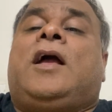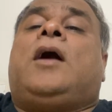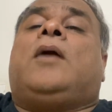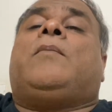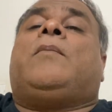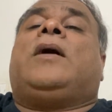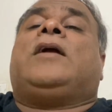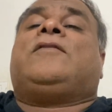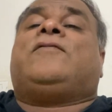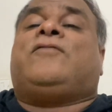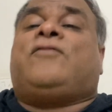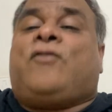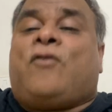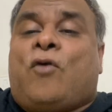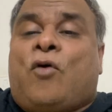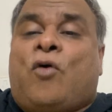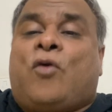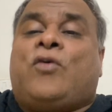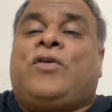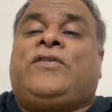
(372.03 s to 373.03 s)
But
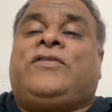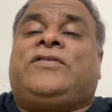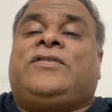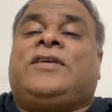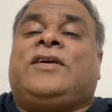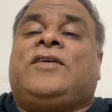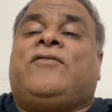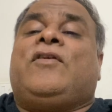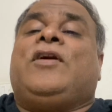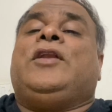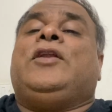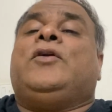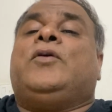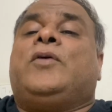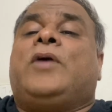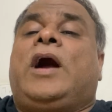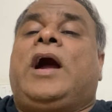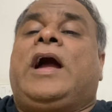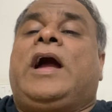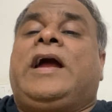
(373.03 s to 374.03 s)
force, when you
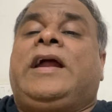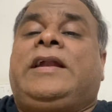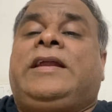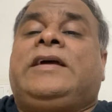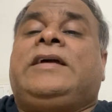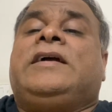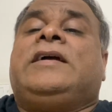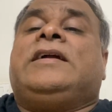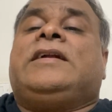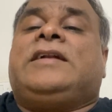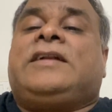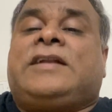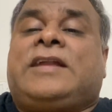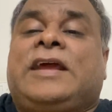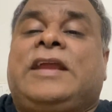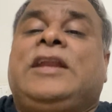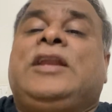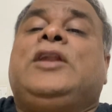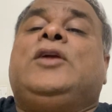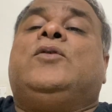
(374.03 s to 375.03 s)
add
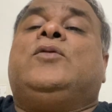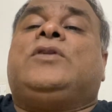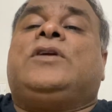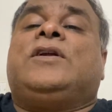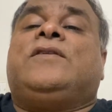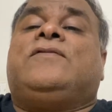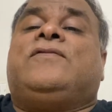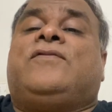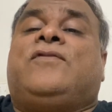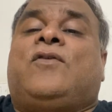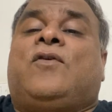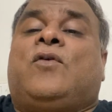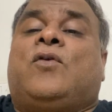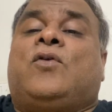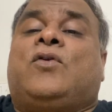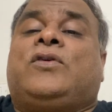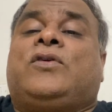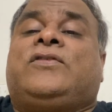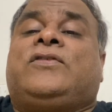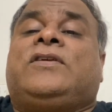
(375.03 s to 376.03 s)
10 Newton
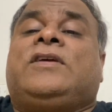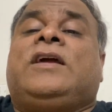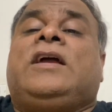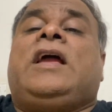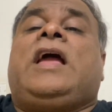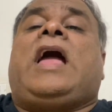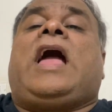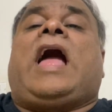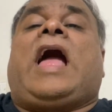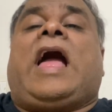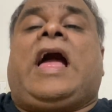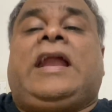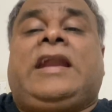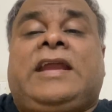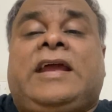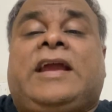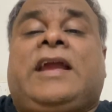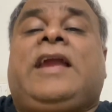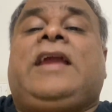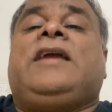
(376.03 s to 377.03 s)
force and
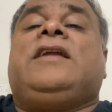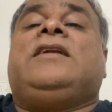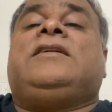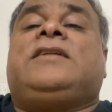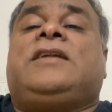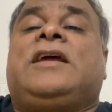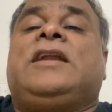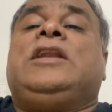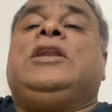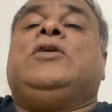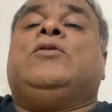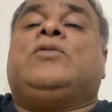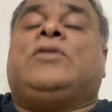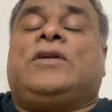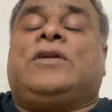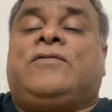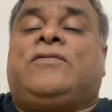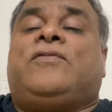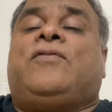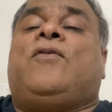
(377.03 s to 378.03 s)
again 10
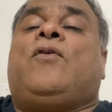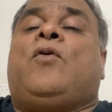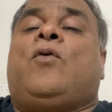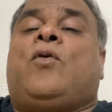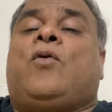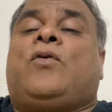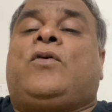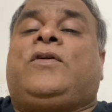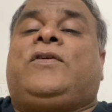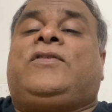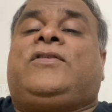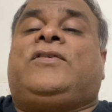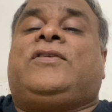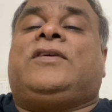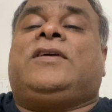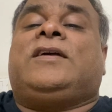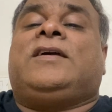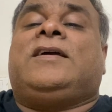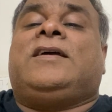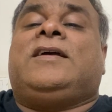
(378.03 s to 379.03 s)
Newton force,
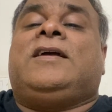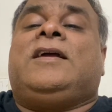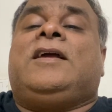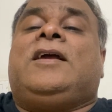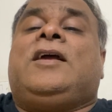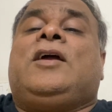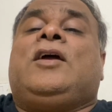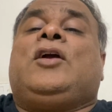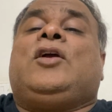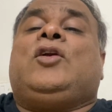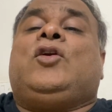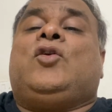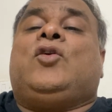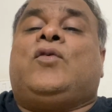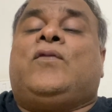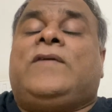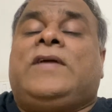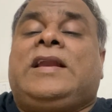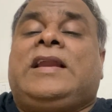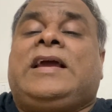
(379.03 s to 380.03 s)
you
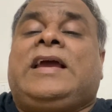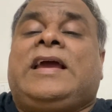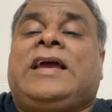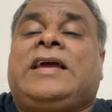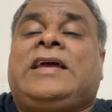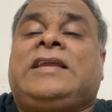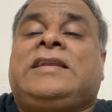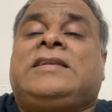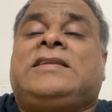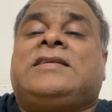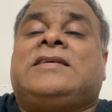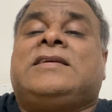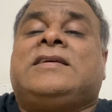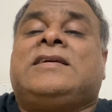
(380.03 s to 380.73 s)
will get